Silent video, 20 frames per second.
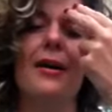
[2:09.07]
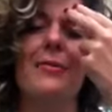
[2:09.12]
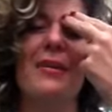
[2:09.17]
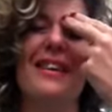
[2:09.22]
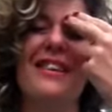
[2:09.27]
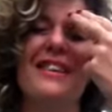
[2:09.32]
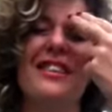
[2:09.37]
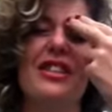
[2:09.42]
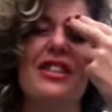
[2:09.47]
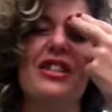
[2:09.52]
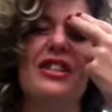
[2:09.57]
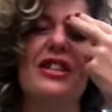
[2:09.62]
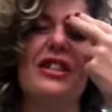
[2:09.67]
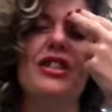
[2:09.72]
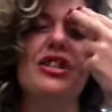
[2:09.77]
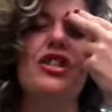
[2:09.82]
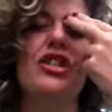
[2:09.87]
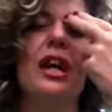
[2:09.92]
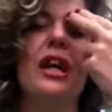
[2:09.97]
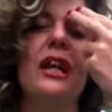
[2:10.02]
but just to
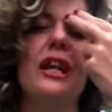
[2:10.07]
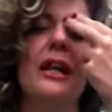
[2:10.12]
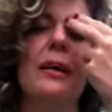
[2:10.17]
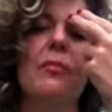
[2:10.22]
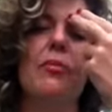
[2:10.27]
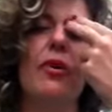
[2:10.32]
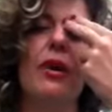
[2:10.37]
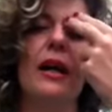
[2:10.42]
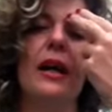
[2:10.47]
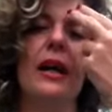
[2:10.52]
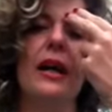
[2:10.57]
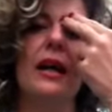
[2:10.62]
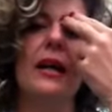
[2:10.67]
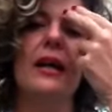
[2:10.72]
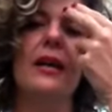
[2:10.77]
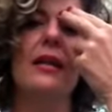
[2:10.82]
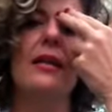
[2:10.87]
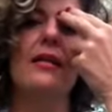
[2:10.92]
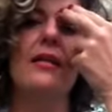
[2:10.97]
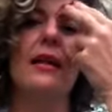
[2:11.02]
gently bring
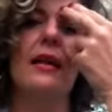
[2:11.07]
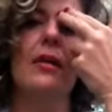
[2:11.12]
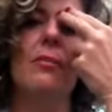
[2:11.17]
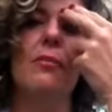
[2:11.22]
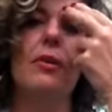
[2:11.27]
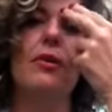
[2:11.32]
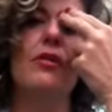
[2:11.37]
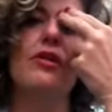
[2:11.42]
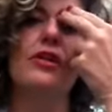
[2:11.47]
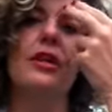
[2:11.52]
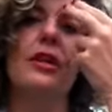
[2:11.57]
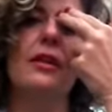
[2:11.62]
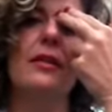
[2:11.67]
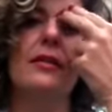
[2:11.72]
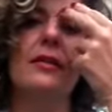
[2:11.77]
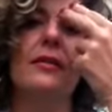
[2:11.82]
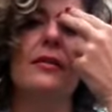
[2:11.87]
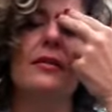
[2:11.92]
the emotion